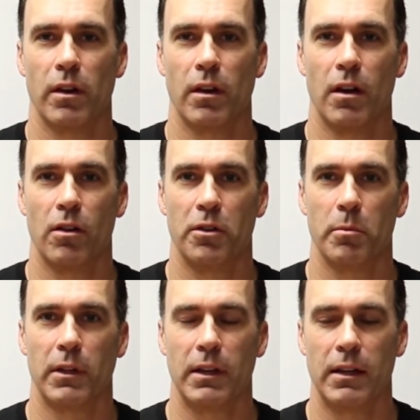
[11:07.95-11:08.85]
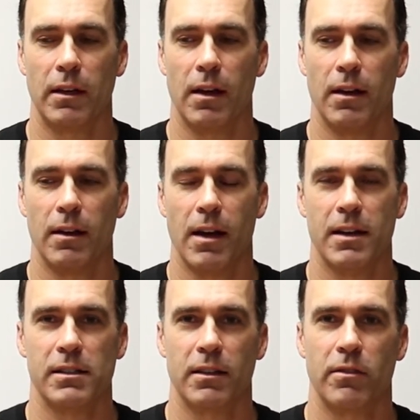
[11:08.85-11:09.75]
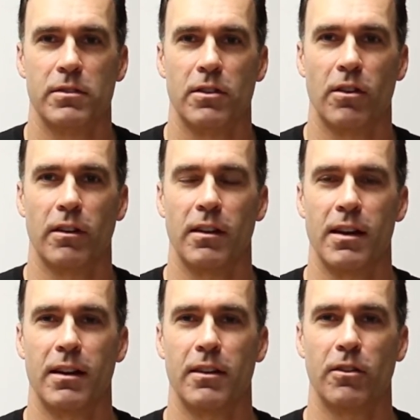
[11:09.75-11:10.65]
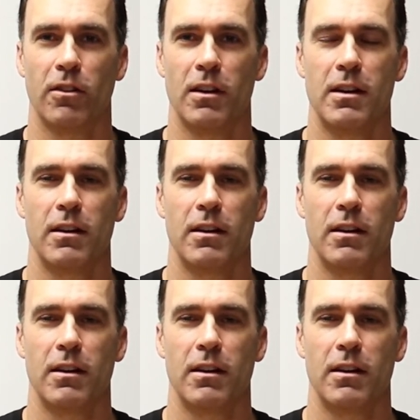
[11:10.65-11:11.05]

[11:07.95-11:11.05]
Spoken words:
And I ultimately actually started another